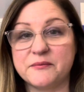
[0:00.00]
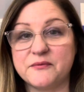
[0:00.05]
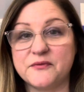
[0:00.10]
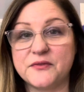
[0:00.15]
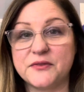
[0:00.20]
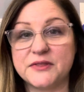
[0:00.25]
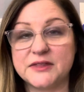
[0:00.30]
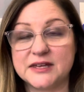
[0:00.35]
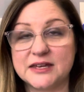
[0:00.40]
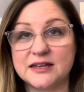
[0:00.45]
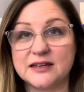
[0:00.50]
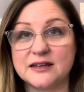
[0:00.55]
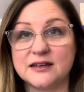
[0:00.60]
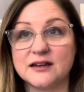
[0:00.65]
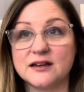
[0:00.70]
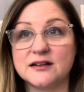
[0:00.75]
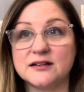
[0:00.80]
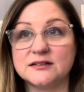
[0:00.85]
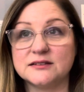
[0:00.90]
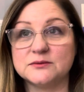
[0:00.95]
the
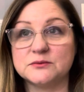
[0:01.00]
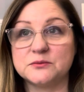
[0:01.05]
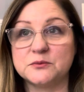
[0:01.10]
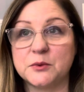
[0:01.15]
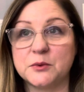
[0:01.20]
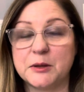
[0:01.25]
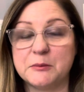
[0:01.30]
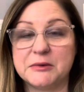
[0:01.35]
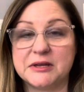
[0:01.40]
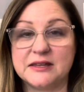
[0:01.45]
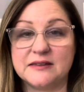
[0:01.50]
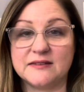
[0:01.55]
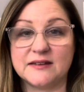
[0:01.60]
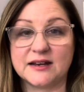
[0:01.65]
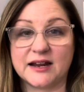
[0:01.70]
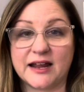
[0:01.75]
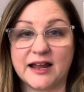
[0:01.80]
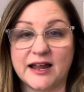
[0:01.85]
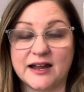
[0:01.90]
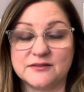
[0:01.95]
women that
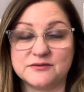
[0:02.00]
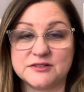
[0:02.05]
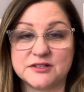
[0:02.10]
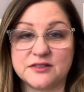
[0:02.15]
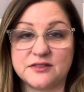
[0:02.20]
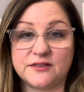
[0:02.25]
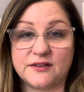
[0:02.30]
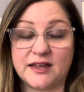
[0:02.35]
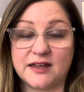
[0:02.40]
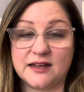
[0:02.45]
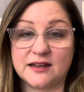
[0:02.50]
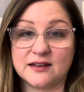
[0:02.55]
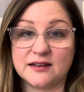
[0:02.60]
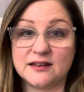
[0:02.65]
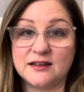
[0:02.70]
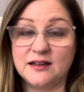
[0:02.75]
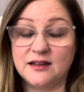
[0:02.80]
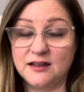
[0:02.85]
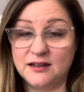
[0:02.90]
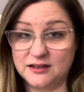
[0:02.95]
I have to thank
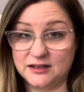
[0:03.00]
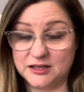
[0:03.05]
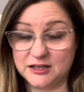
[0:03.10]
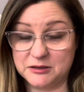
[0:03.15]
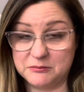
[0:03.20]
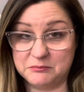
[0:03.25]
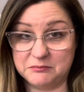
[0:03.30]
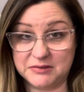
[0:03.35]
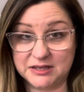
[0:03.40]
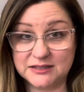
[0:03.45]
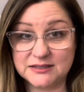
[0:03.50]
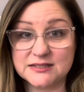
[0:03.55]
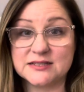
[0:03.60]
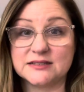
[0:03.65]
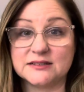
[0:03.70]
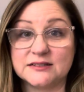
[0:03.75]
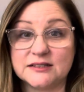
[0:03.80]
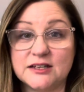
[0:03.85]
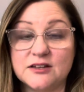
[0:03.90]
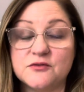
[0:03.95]

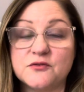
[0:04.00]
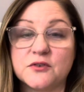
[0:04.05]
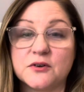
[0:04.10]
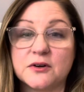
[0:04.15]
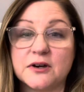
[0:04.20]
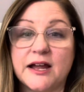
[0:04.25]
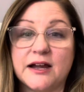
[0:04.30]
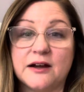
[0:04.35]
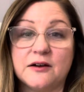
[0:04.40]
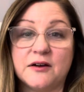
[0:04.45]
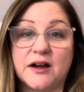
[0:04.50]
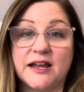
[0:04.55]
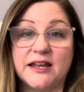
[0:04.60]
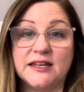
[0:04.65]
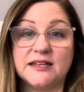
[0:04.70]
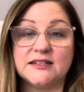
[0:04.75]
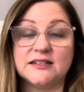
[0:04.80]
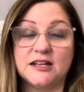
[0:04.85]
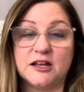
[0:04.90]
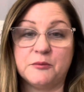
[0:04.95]
immensely for how I
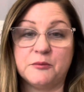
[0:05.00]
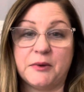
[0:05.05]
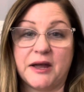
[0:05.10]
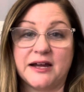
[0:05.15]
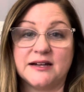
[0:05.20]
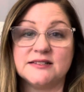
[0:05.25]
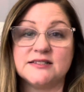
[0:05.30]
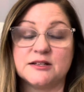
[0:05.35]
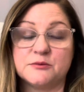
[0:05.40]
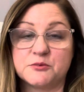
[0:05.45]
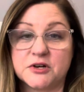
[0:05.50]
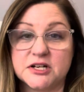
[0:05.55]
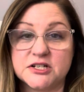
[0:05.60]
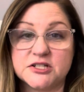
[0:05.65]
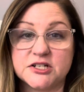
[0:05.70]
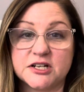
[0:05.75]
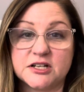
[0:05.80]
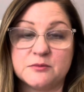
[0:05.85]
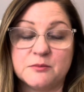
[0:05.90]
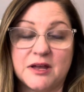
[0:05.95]
ended up as a
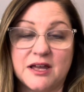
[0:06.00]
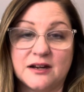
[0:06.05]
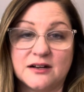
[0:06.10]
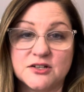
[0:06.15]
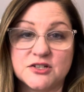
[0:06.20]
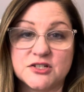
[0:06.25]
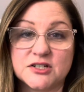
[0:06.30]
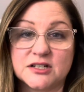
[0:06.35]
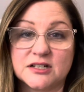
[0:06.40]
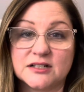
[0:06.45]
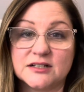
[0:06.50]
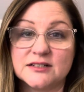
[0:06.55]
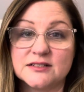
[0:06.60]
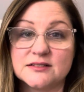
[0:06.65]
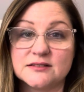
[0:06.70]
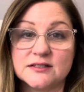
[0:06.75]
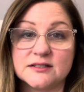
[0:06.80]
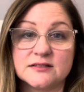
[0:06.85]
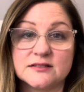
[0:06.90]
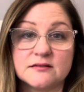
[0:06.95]
project manager is
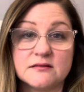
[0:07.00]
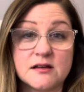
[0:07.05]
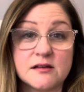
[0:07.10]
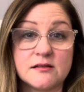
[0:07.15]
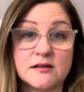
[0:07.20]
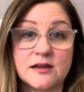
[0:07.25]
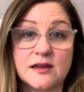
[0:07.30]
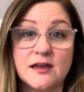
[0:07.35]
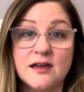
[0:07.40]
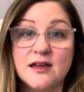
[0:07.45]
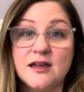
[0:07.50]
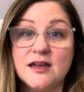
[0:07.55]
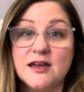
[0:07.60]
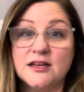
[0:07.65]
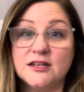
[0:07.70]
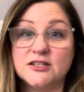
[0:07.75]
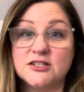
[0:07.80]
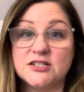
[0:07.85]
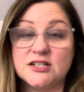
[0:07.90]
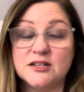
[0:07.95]
Liz Lilly.
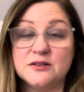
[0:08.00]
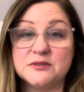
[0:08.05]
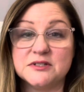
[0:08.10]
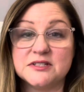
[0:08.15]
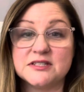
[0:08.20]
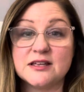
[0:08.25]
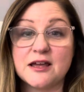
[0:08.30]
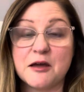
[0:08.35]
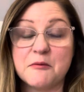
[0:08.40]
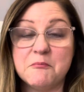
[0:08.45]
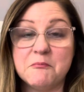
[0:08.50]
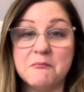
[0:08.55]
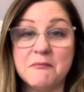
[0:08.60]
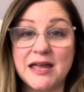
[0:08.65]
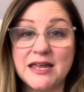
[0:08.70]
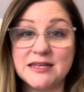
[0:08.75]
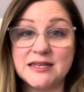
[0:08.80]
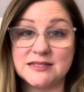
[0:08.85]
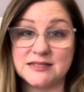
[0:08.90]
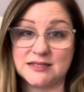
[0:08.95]
She was
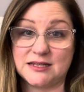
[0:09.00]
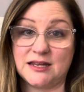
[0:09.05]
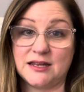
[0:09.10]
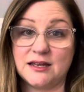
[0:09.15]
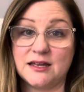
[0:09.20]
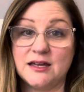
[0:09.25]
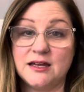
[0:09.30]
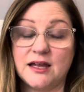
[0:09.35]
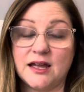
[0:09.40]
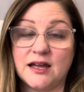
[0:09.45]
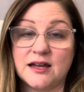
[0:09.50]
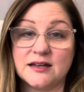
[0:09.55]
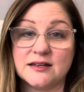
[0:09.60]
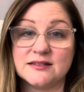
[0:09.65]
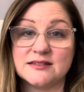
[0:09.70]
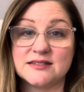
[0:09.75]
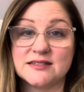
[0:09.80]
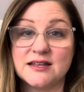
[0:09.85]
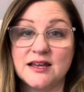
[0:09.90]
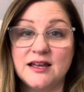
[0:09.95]
amazing
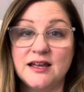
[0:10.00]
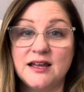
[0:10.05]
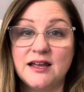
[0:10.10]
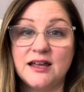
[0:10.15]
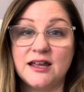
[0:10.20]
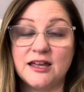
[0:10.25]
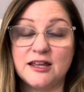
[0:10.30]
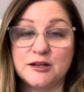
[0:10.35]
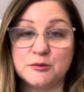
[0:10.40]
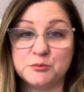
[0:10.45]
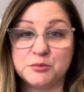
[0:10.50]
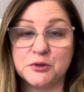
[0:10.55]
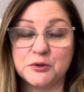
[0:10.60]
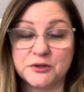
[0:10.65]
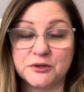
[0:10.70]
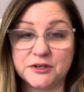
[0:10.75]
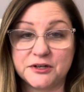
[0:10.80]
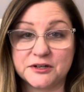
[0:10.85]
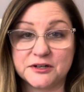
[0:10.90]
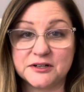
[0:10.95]
as an
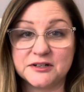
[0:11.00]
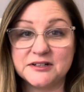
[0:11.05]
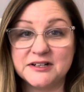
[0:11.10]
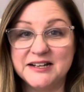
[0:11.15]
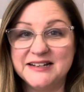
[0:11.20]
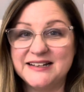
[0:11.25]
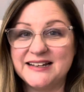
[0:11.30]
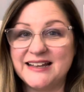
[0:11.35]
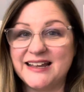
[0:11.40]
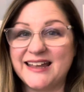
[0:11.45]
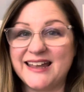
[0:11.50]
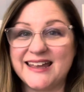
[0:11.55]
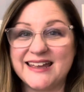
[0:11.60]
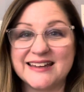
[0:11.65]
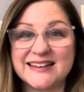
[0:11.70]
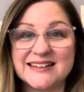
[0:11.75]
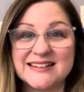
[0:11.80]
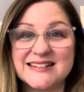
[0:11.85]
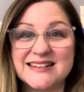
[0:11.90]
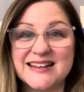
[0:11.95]
employer
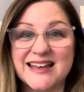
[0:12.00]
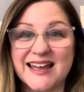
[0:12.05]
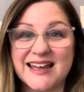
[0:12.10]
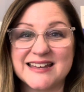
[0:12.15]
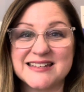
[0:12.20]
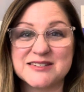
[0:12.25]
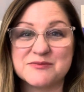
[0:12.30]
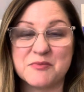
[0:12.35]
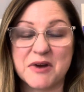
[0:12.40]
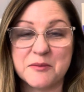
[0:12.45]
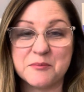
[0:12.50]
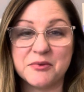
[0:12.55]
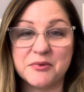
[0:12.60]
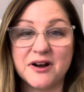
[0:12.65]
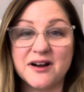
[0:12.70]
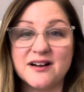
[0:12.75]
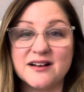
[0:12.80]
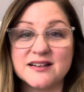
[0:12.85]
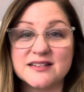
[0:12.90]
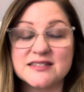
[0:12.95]
and as my
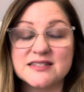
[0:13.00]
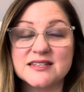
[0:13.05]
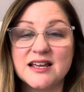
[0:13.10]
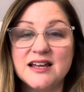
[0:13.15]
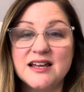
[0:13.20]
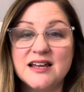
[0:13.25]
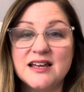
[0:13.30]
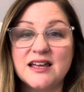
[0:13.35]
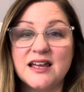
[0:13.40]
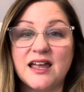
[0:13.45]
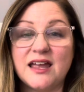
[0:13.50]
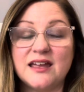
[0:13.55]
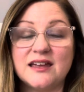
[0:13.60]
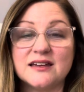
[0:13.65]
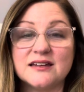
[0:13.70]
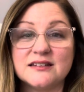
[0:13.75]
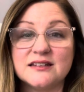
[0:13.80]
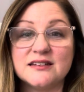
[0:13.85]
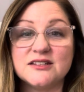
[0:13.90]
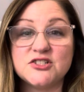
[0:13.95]
boss.
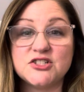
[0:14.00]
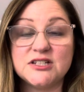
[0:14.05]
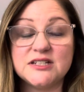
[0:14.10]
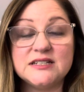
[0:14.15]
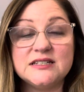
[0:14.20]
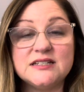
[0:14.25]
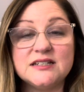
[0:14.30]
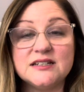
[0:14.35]
And she